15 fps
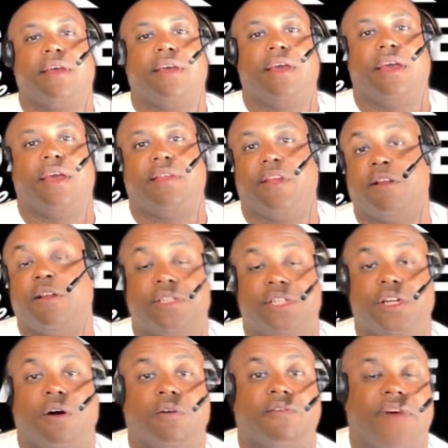and they're
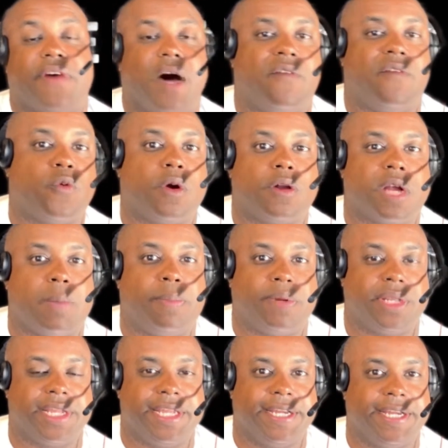usually on file for a
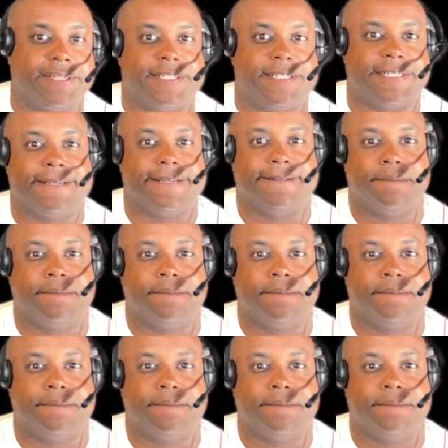couple of years.